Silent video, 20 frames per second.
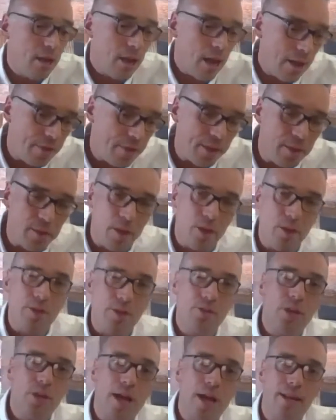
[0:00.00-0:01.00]
I think the other
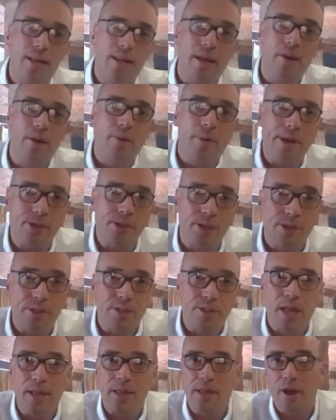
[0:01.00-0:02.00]
side of the equation
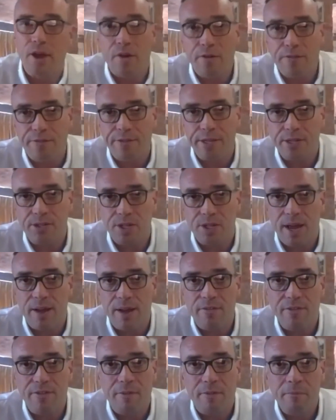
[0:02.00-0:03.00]
is then the office
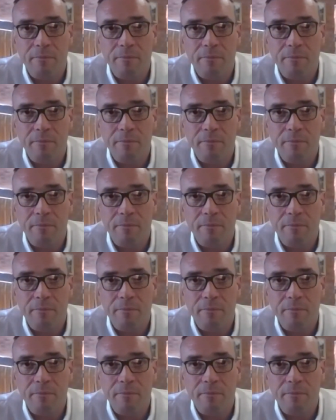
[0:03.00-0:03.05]
staff.